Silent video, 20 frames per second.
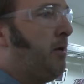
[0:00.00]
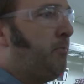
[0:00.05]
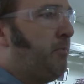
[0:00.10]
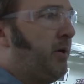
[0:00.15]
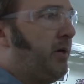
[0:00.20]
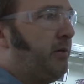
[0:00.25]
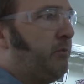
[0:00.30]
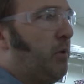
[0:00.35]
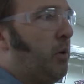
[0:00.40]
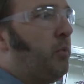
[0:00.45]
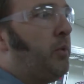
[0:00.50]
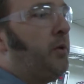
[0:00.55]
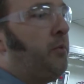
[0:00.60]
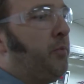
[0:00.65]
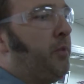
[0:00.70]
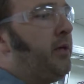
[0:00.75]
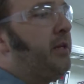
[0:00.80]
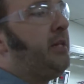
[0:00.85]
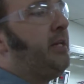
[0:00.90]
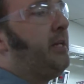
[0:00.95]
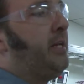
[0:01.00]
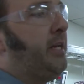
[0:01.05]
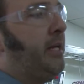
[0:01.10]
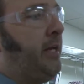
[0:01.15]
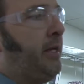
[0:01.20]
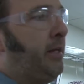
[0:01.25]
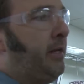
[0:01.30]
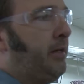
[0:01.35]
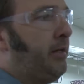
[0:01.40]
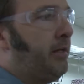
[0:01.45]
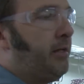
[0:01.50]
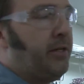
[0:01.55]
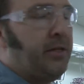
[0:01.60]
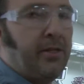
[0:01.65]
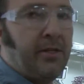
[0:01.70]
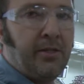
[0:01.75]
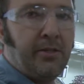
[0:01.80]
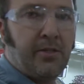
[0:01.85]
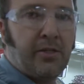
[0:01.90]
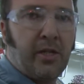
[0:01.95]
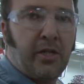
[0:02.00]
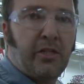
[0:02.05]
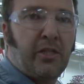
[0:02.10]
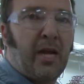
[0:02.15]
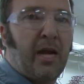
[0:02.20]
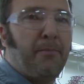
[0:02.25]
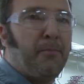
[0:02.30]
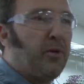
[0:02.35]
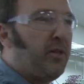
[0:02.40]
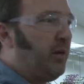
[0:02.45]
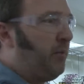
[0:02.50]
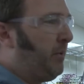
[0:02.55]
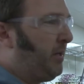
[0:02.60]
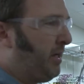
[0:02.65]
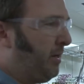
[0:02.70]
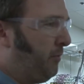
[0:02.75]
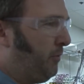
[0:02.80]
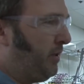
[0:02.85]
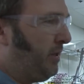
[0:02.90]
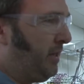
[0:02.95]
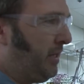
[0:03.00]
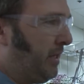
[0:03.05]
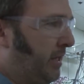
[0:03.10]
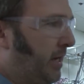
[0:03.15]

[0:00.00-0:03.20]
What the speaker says: But what we really need is a chamber that we can really